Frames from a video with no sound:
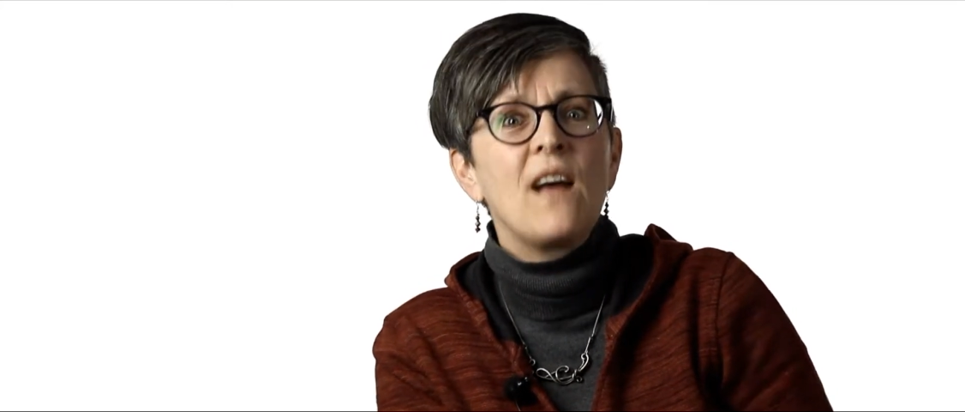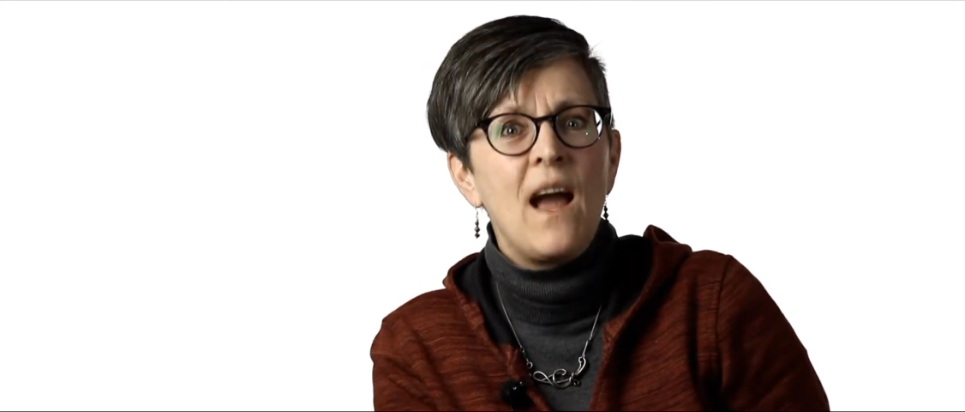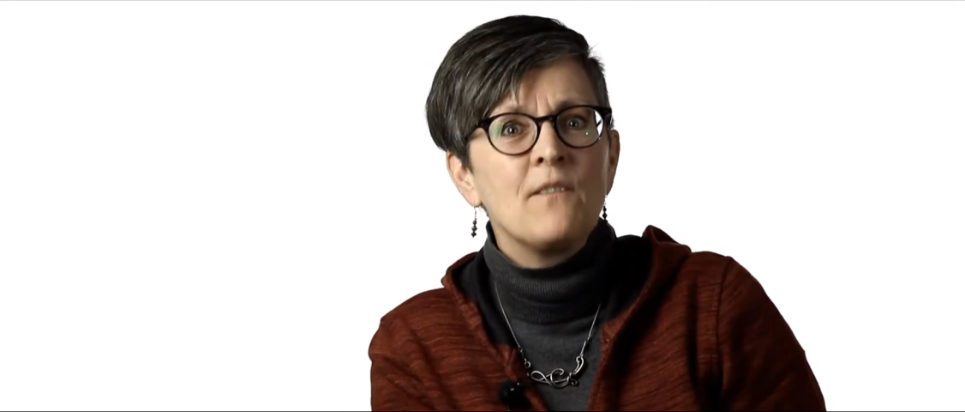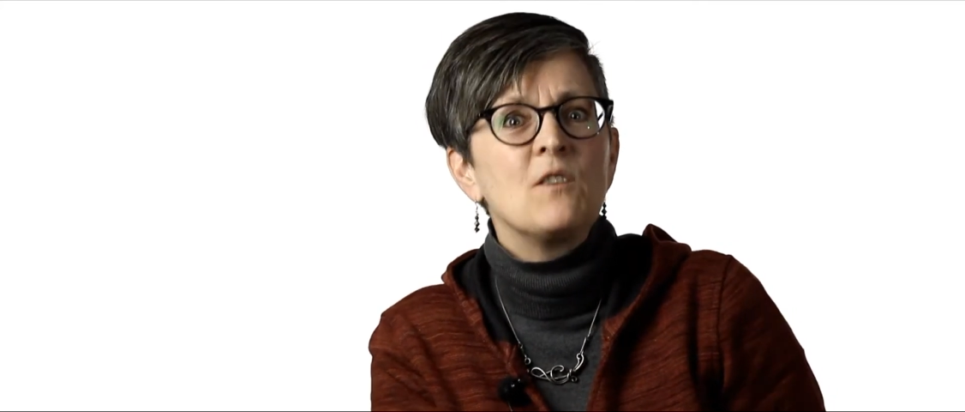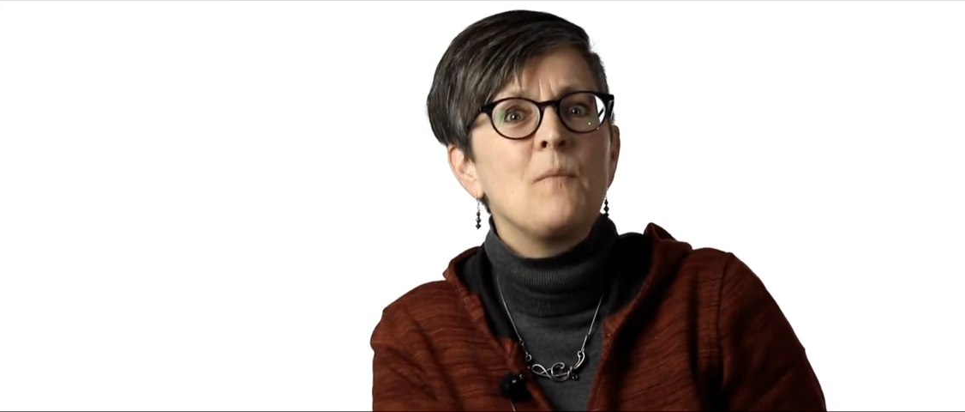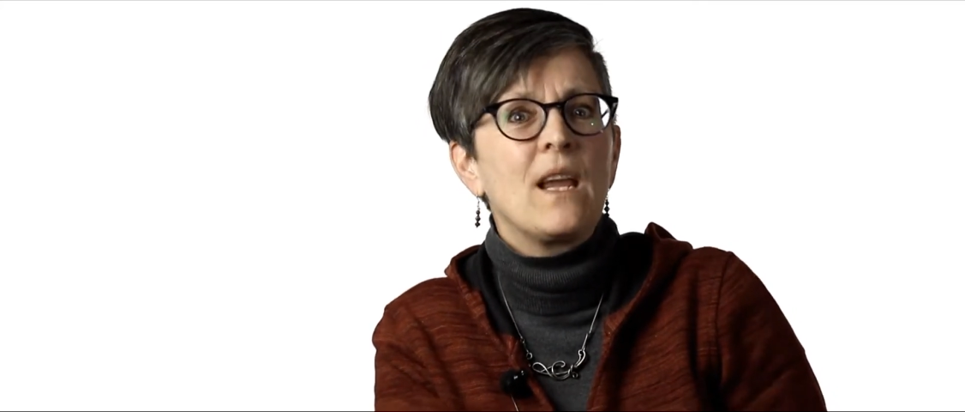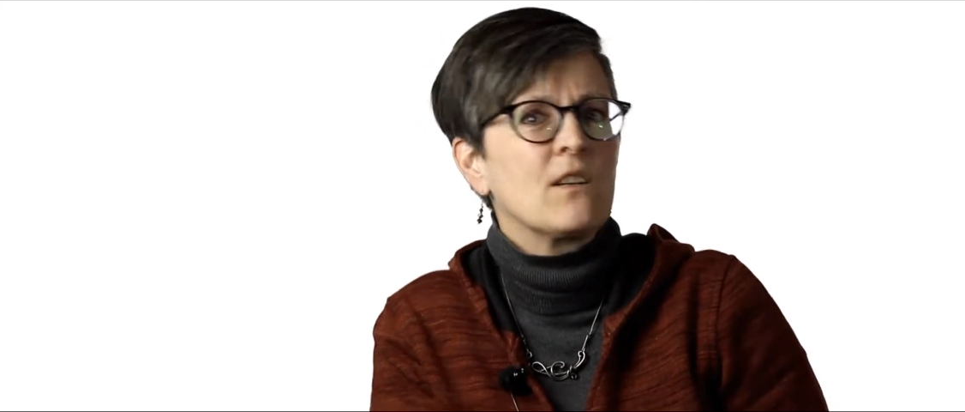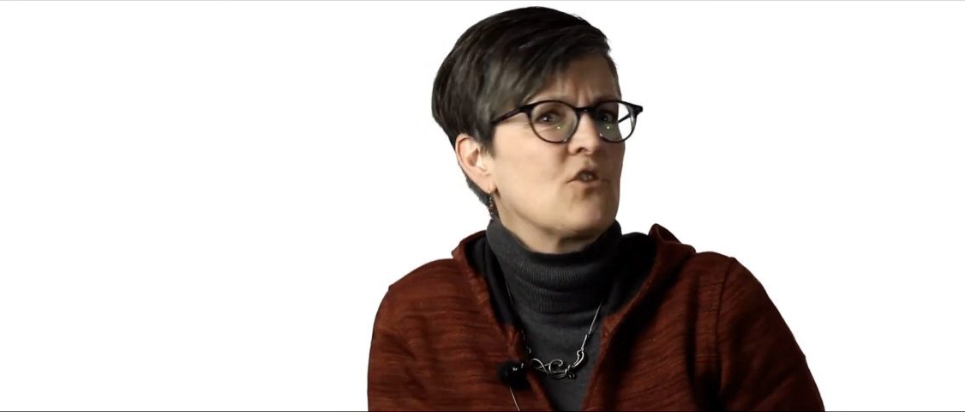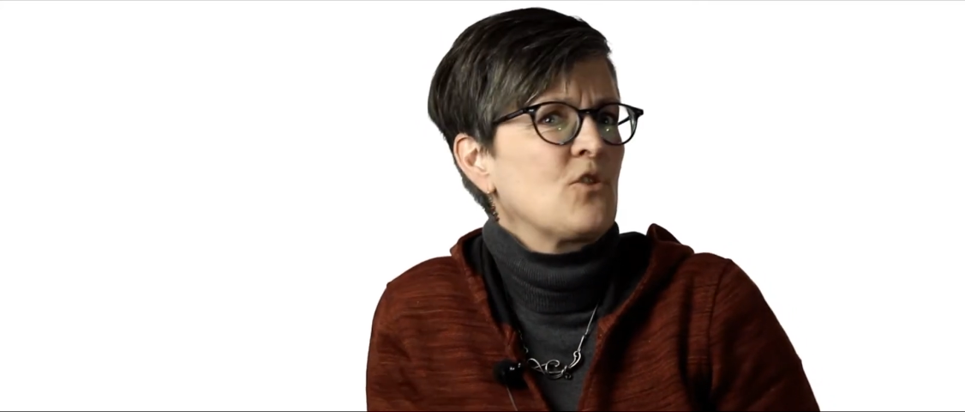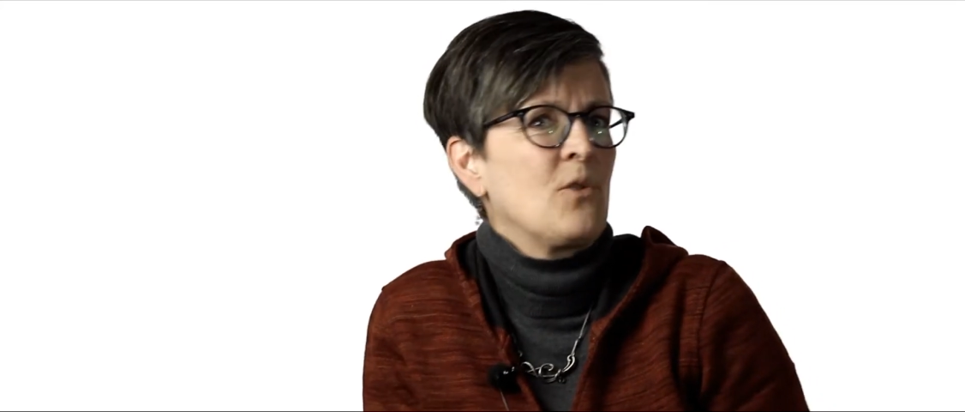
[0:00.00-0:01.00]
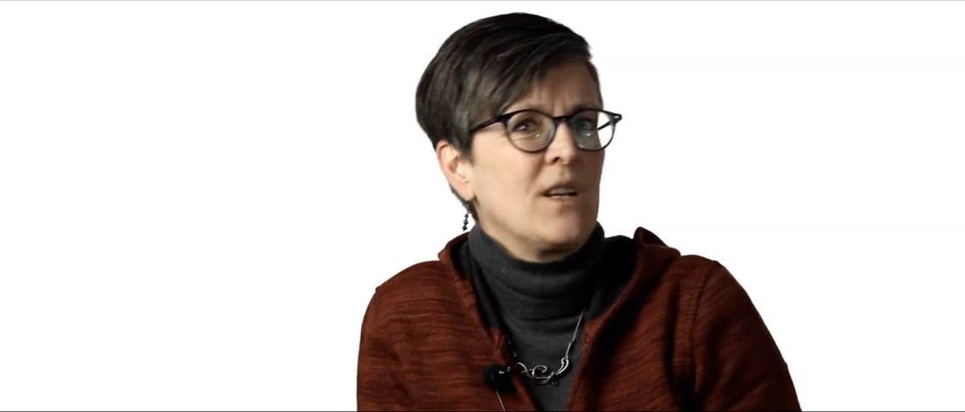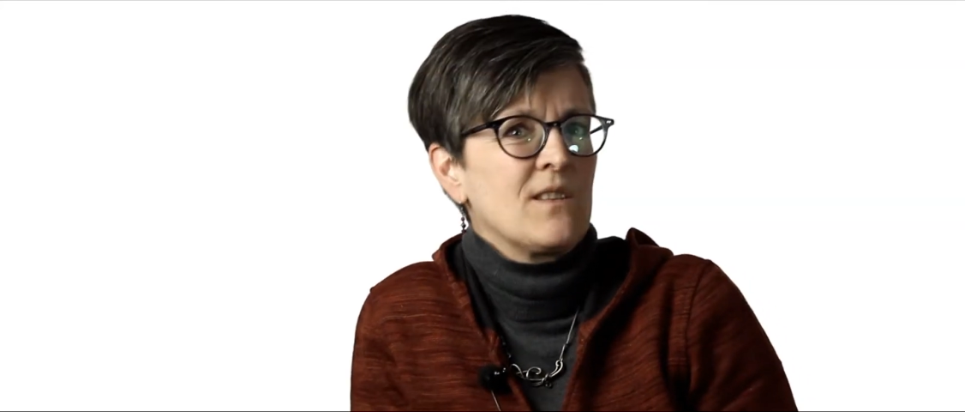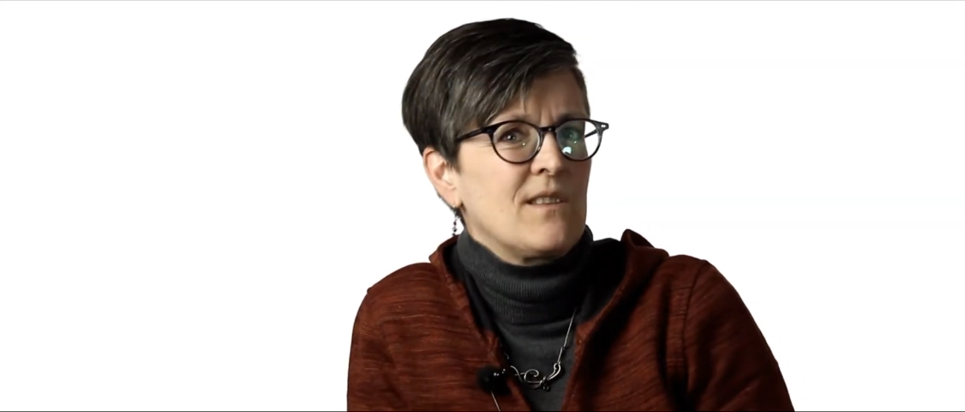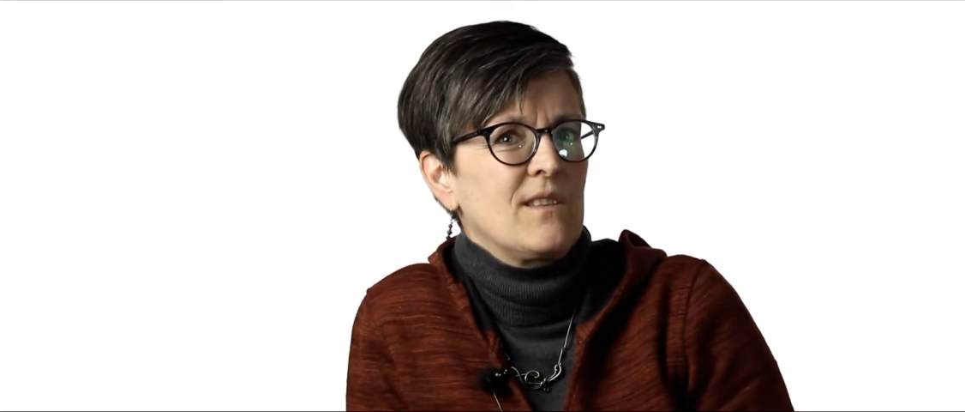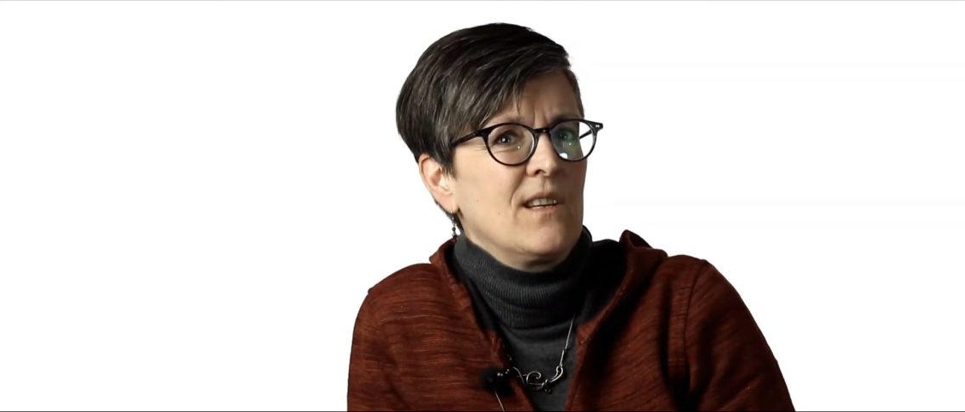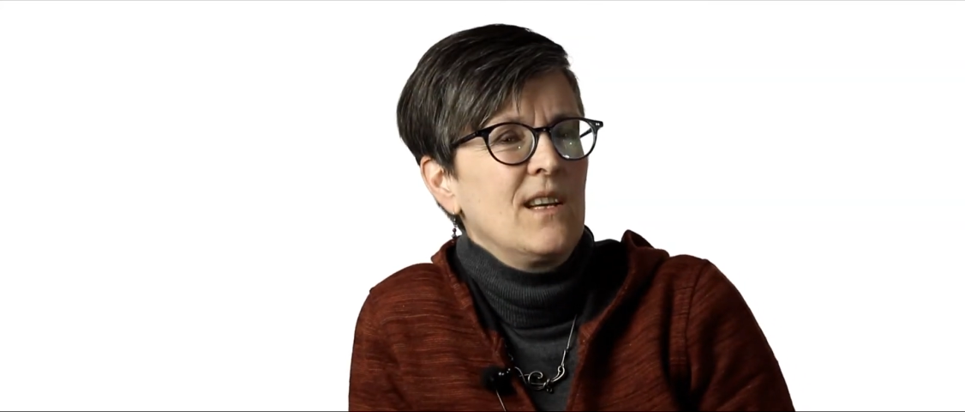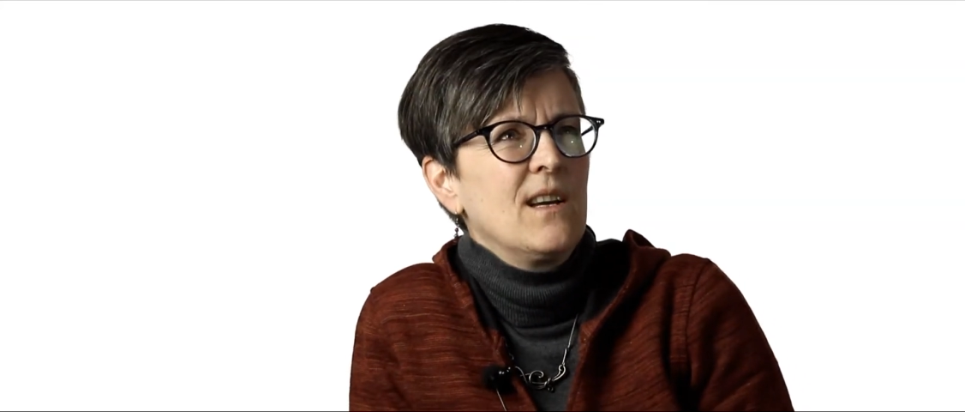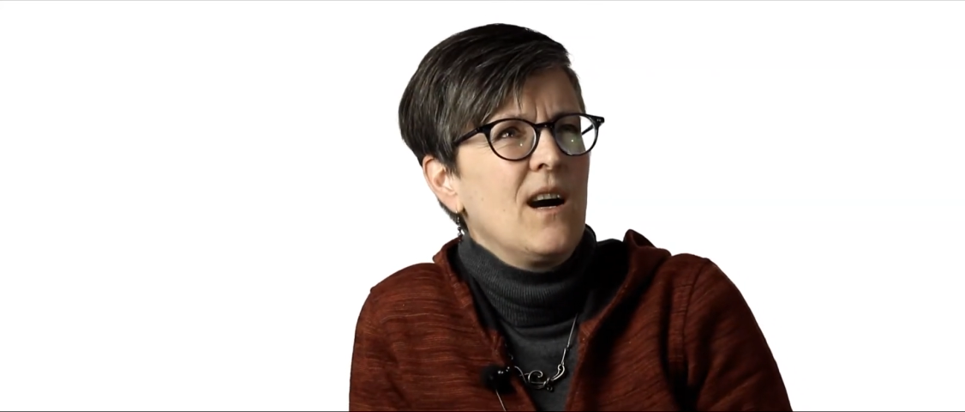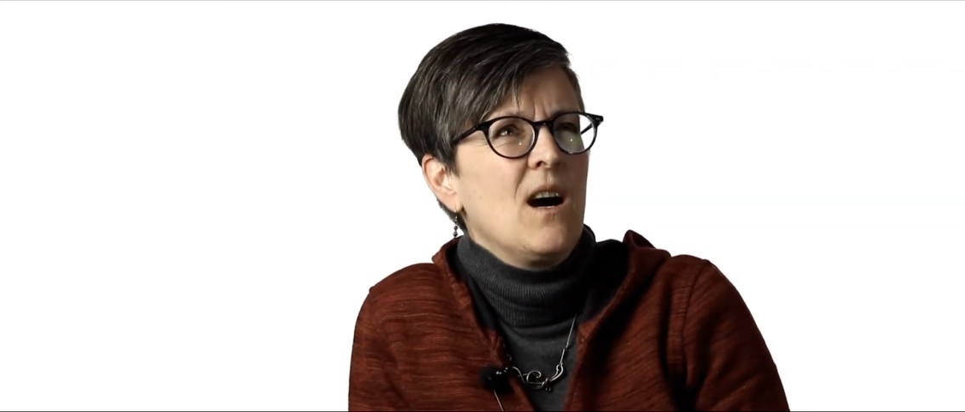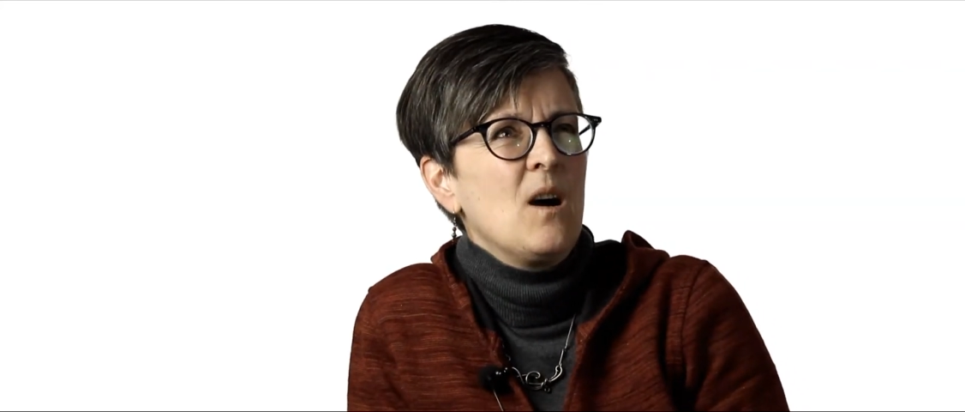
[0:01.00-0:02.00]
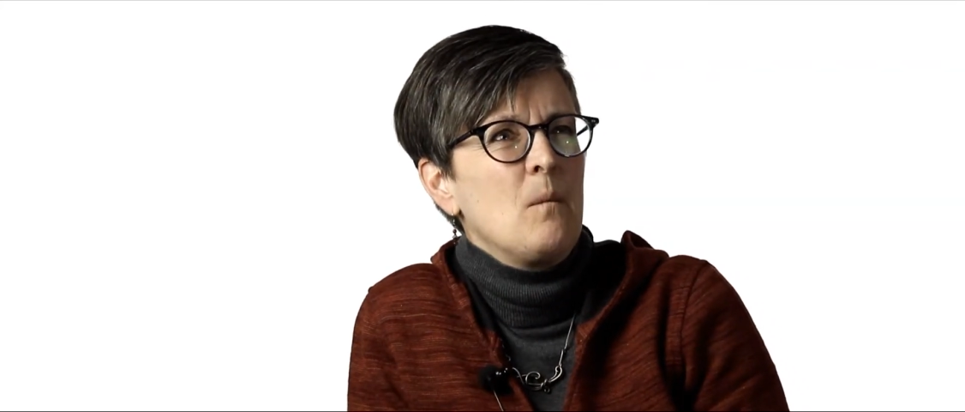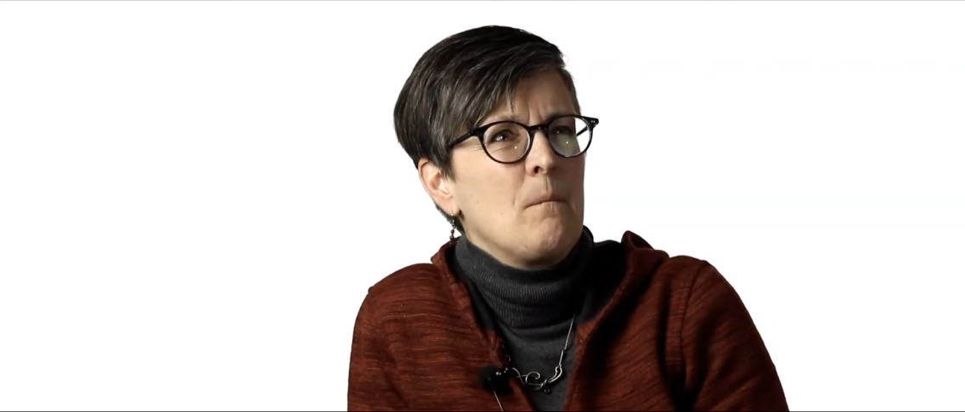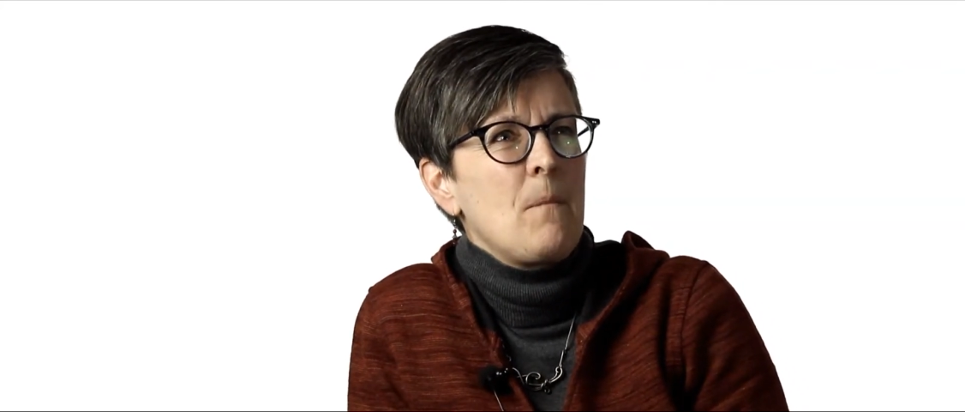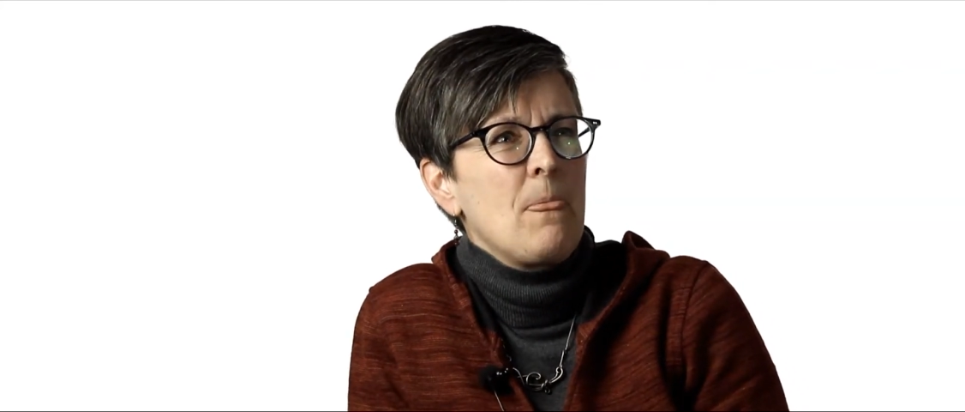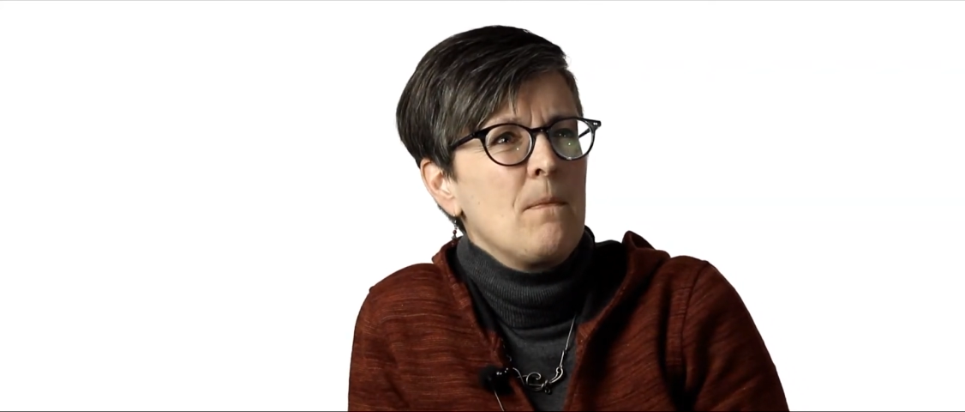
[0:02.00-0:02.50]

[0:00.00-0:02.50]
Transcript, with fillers: having to make a choice. Um,